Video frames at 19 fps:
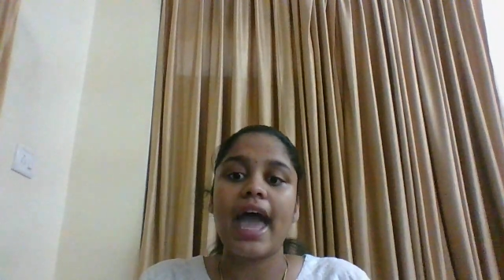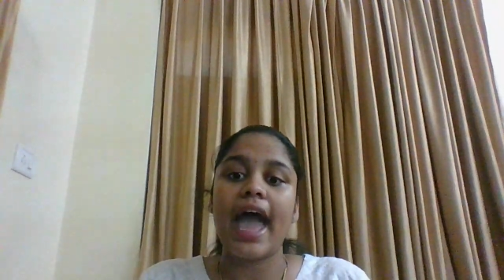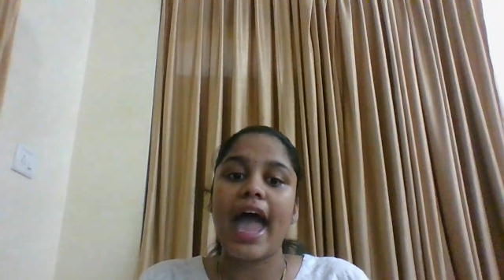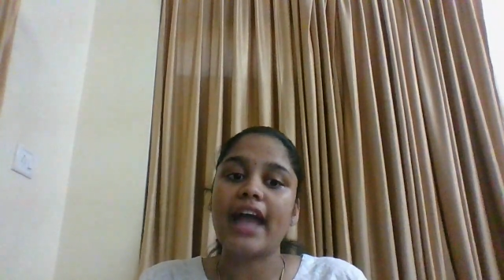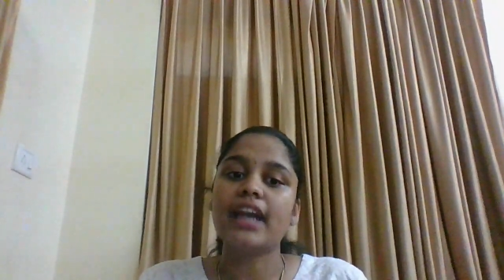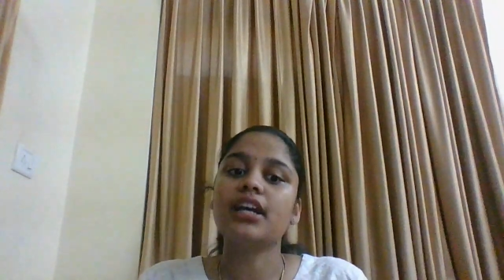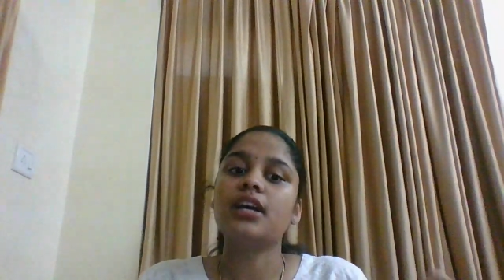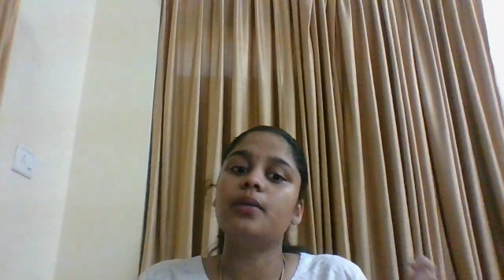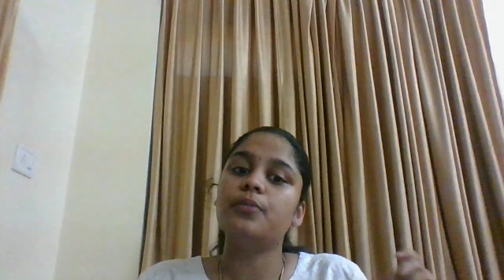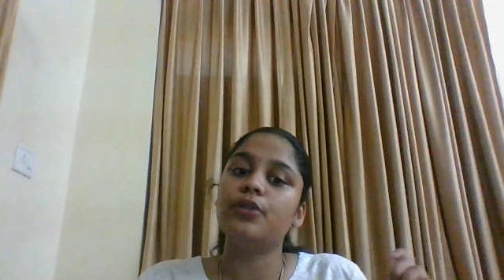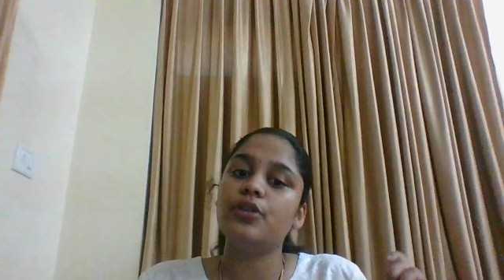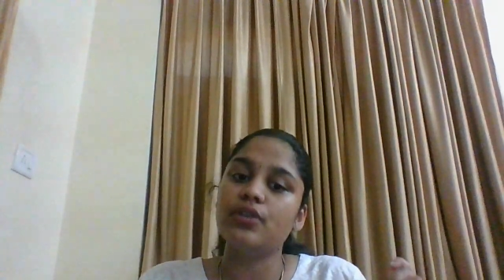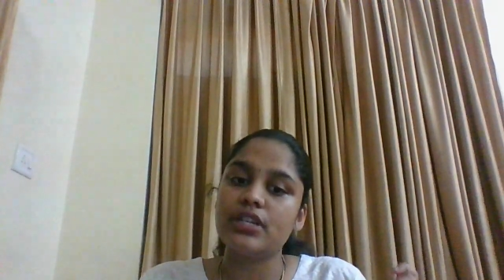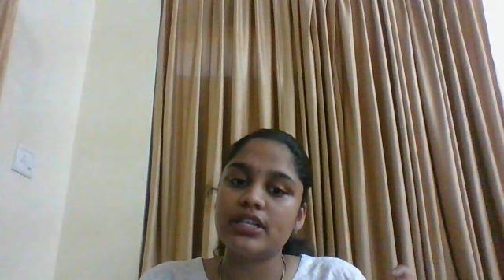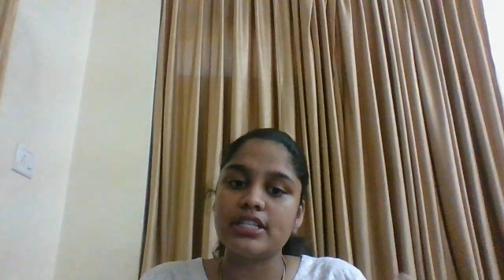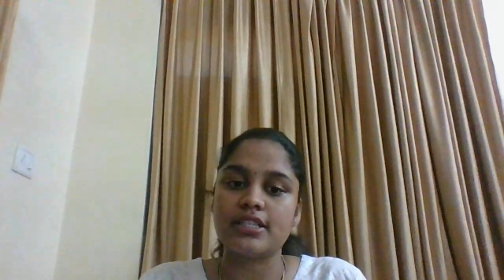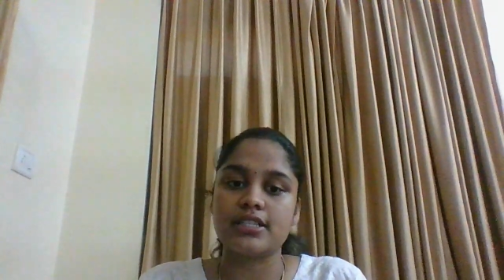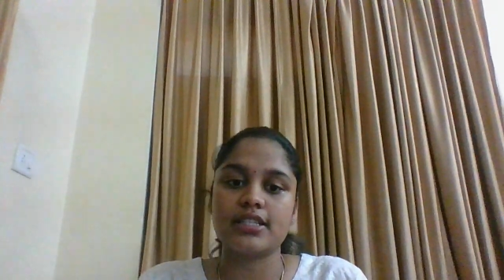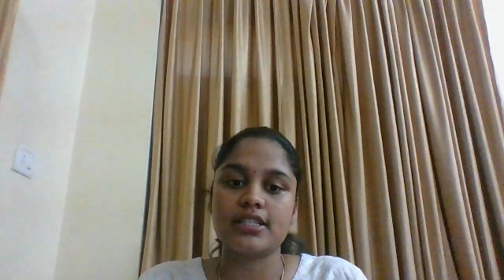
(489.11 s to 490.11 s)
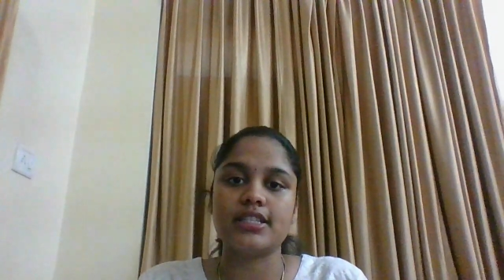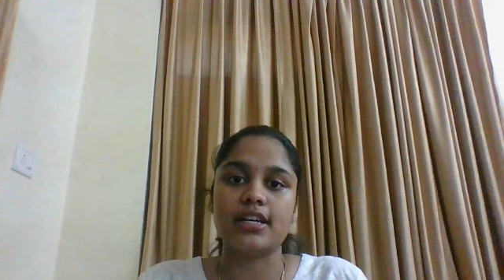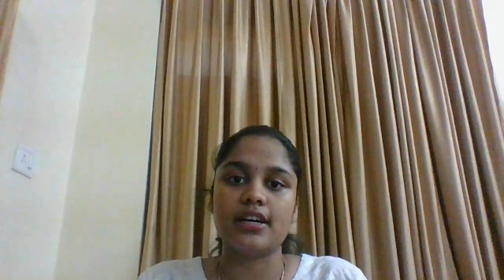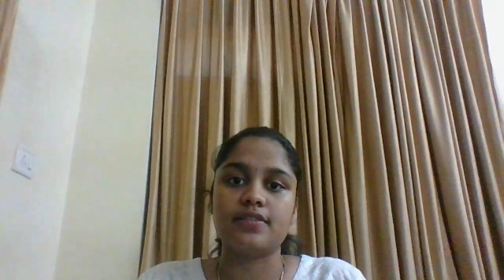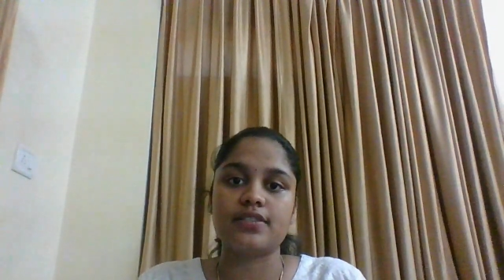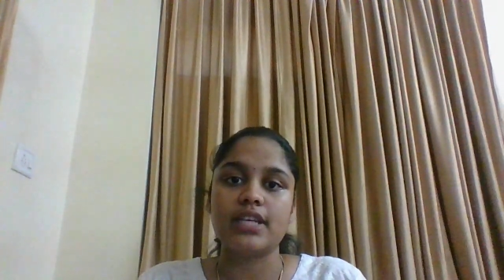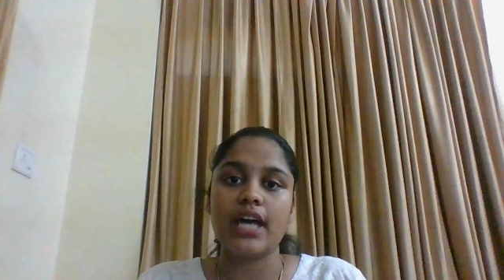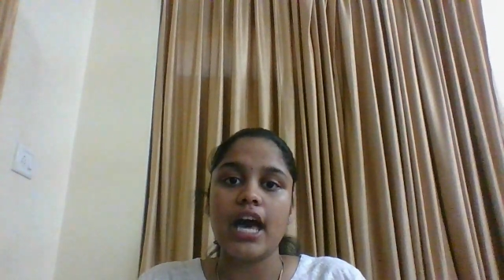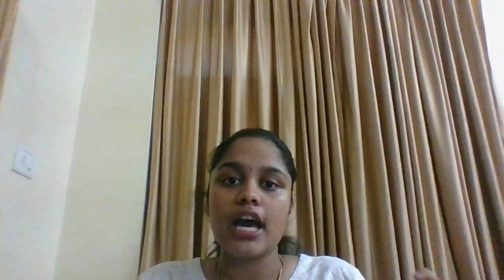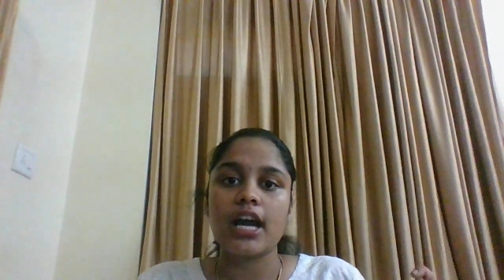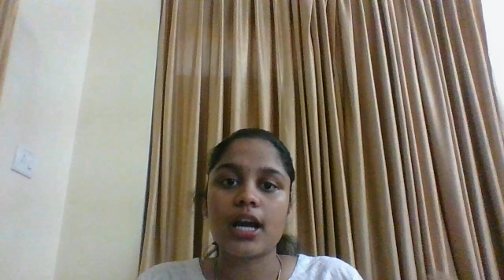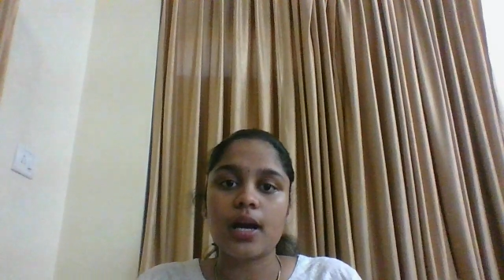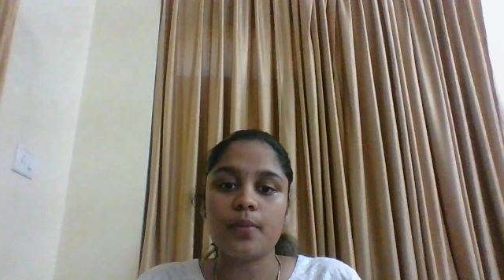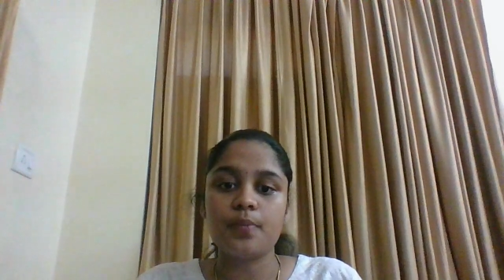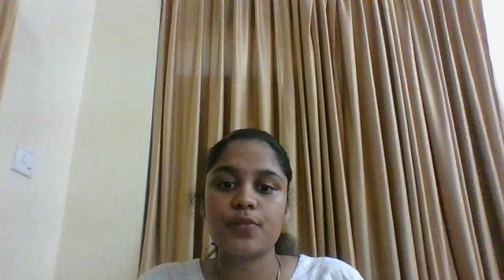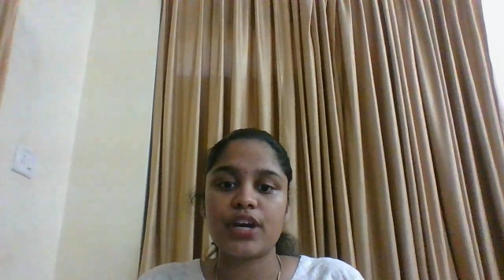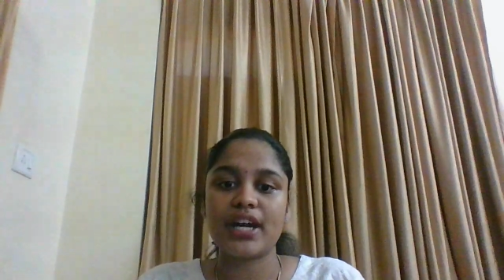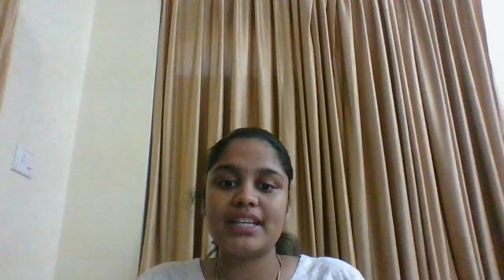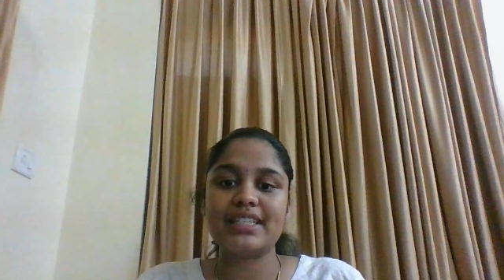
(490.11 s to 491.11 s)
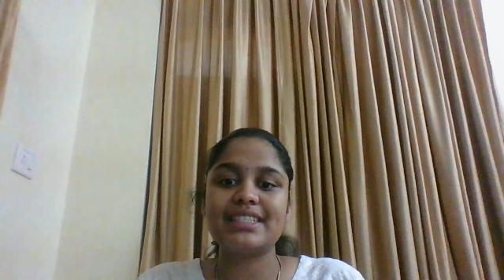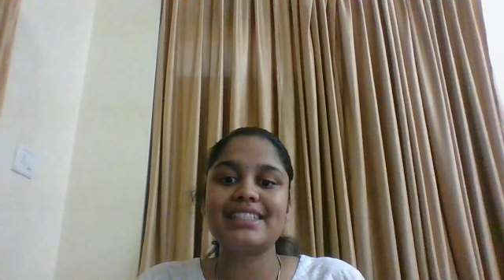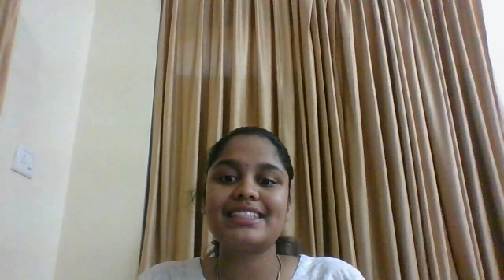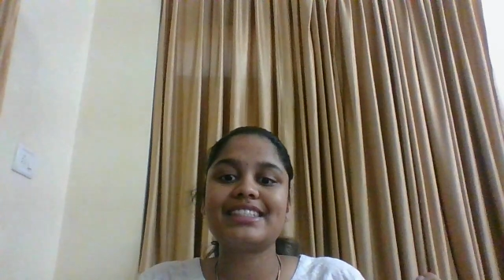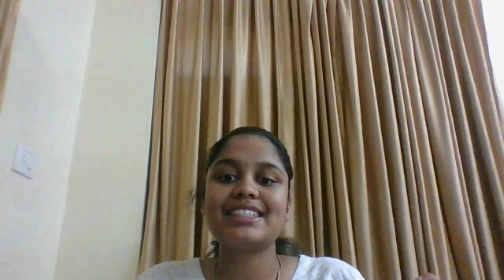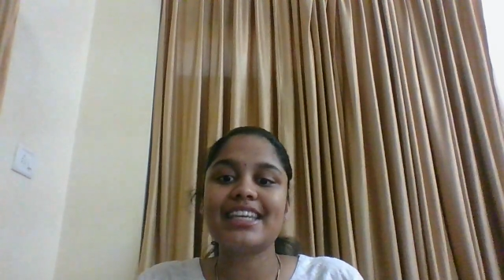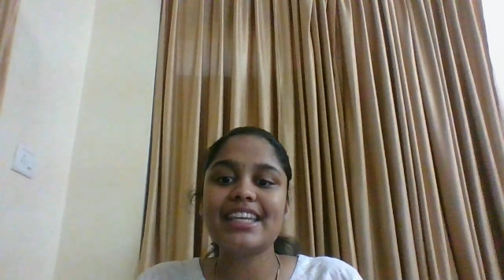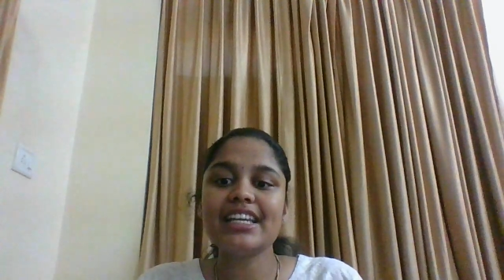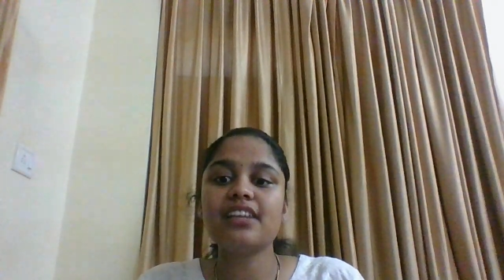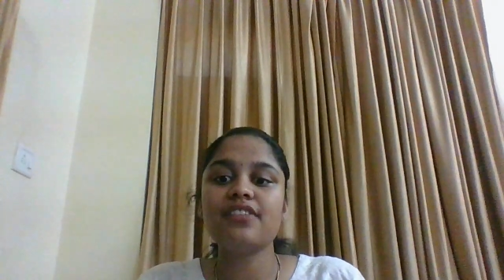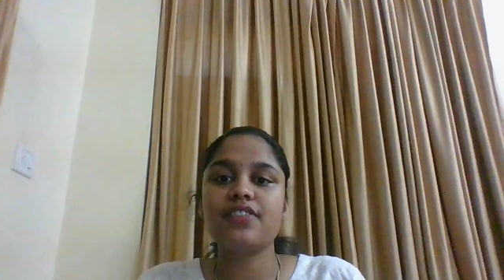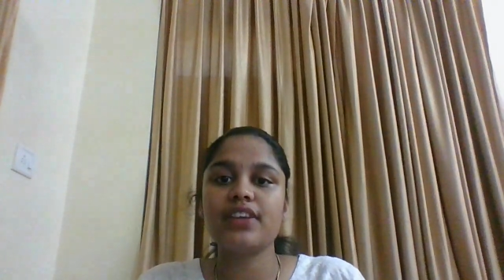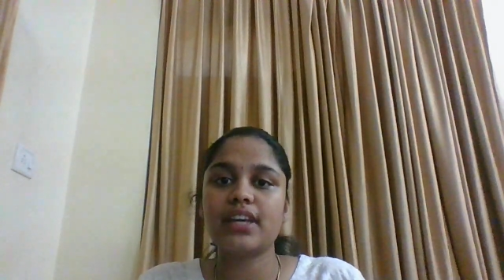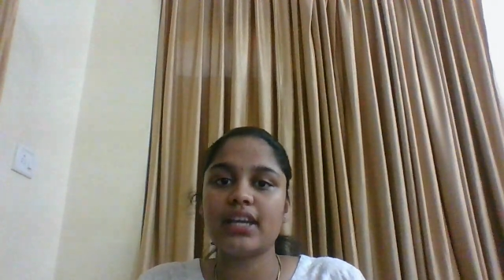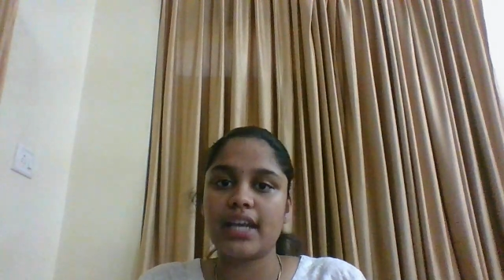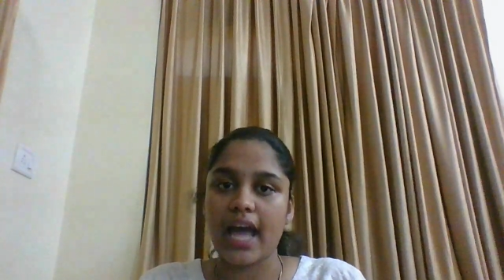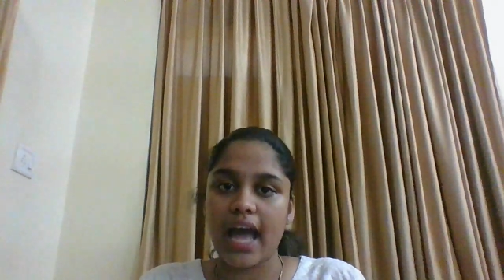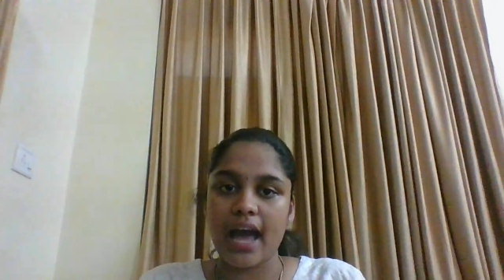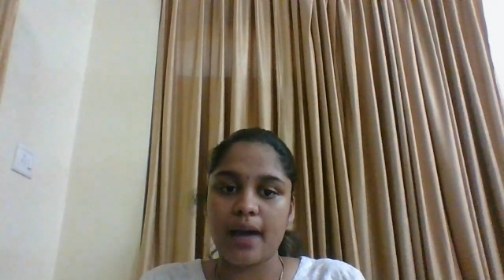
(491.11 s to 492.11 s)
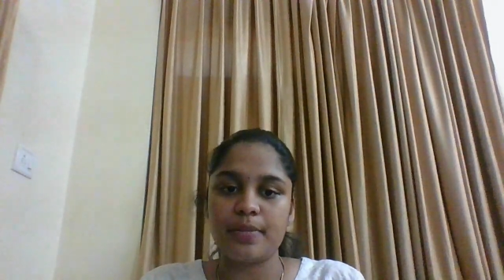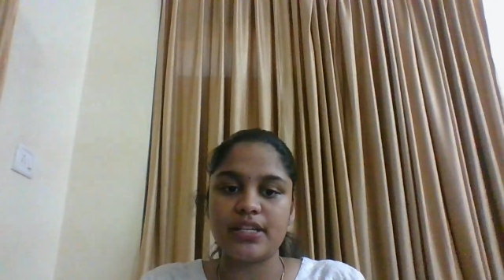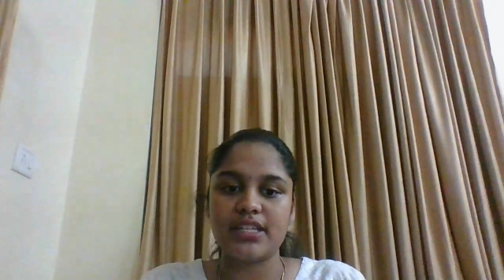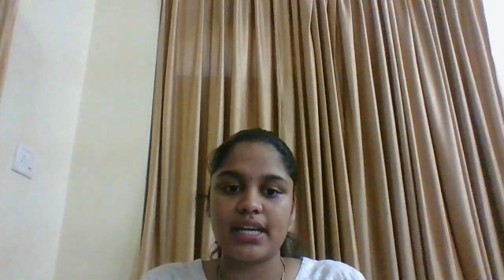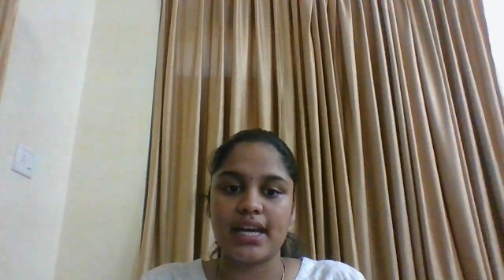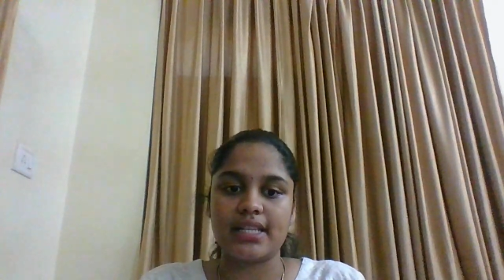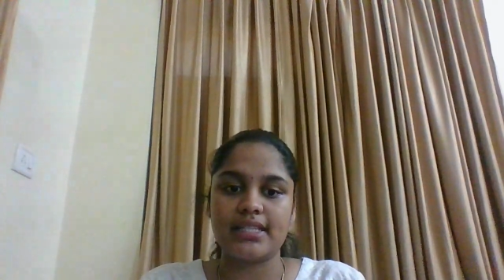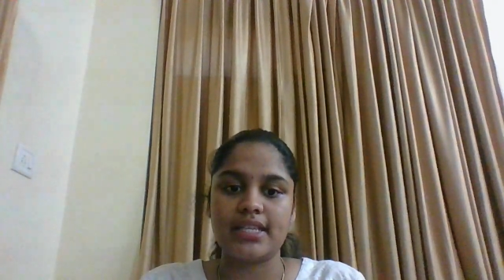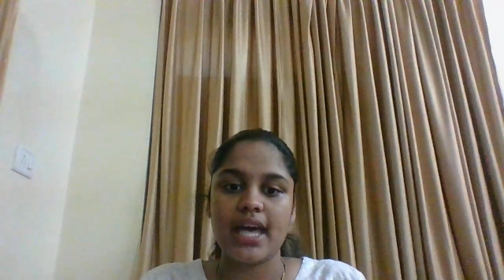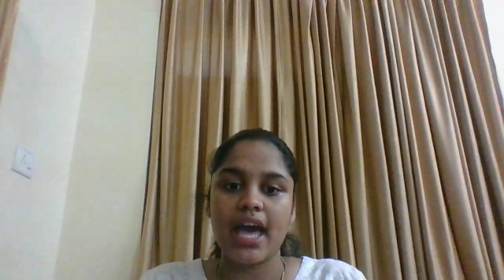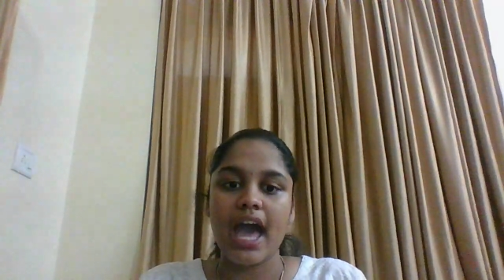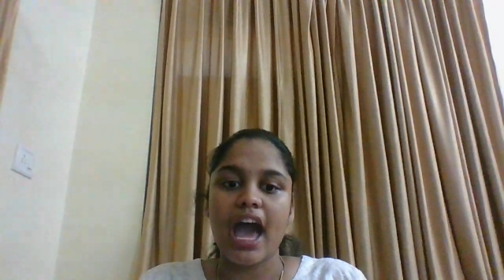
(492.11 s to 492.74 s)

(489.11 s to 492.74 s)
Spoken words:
and community reserves comprising significant habitats